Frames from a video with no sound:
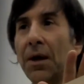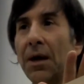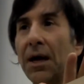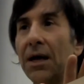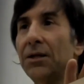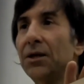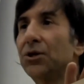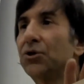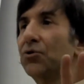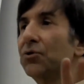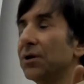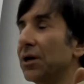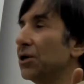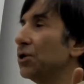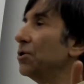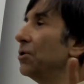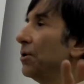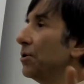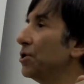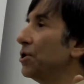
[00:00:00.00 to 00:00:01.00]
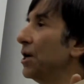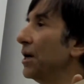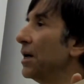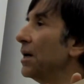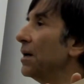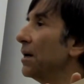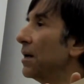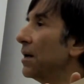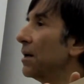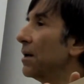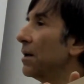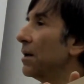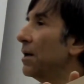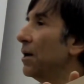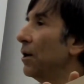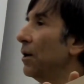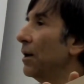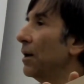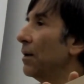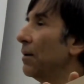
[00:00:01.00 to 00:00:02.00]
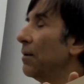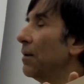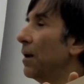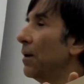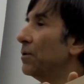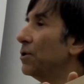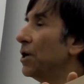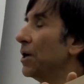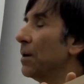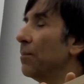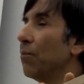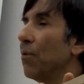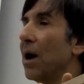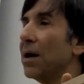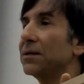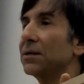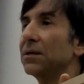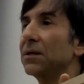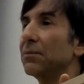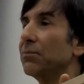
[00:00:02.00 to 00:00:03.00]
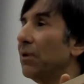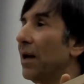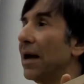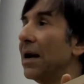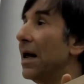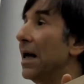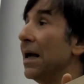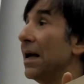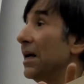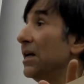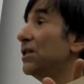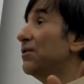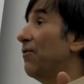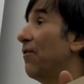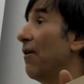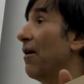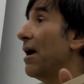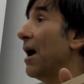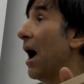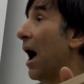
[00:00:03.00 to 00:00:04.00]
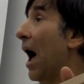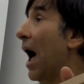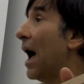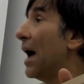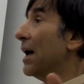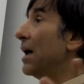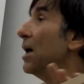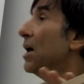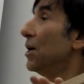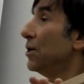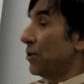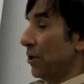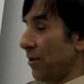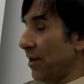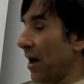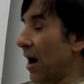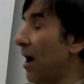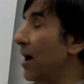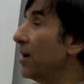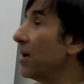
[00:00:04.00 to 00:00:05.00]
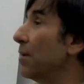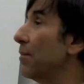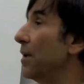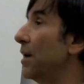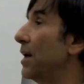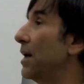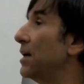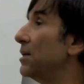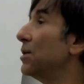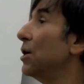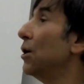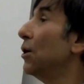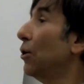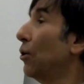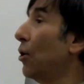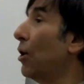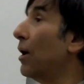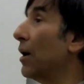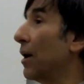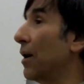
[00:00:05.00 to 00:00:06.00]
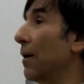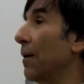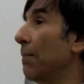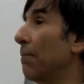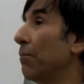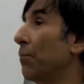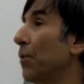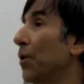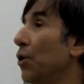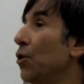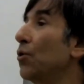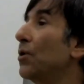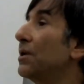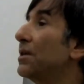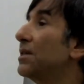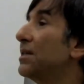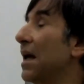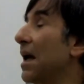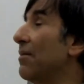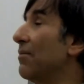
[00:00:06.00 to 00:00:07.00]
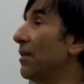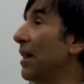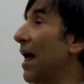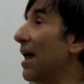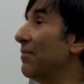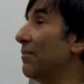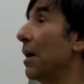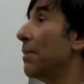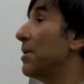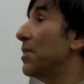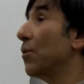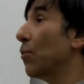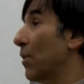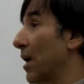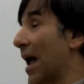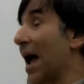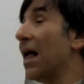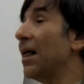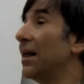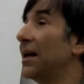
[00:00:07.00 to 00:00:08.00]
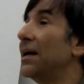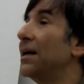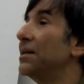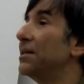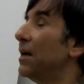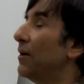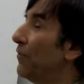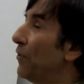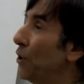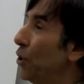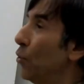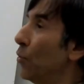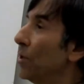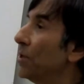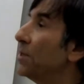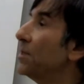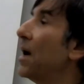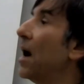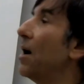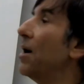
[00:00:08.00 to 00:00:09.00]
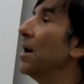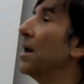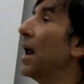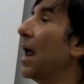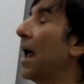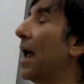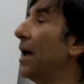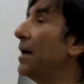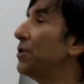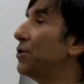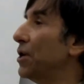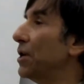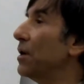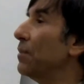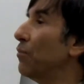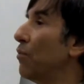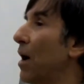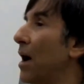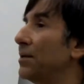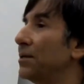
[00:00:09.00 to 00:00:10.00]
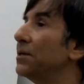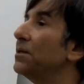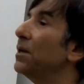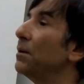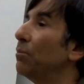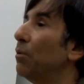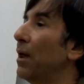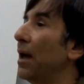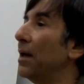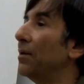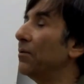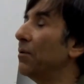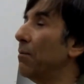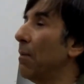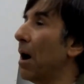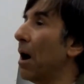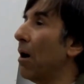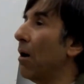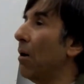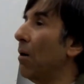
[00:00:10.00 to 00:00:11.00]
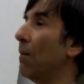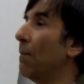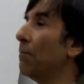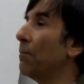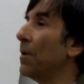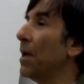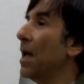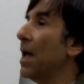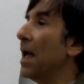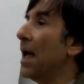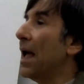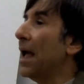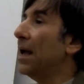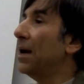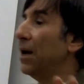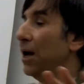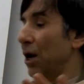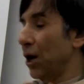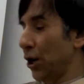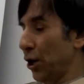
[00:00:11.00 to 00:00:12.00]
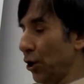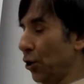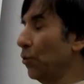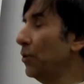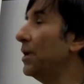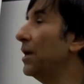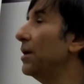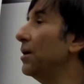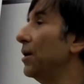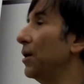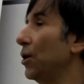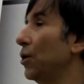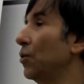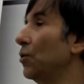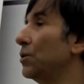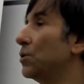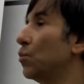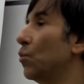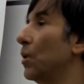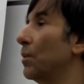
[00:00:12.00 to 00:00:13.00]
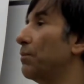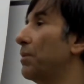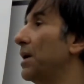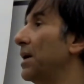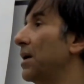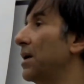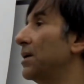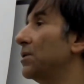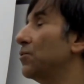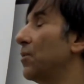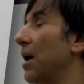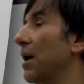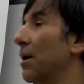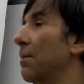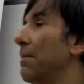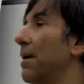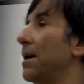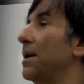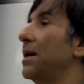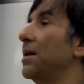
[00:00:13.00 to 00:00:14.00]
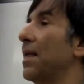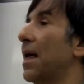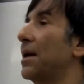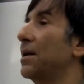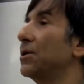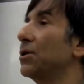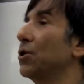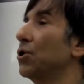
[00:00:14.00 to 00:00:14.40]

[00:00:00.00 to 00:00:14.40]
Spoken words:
in the traditional chicken killing, chicken processing plant is very high. So the argument is, look, you could save a lot of money. I mean, the reality is, if you were starting a chicken processing plant tomorrow and you didn't use what PETA is recommending, that is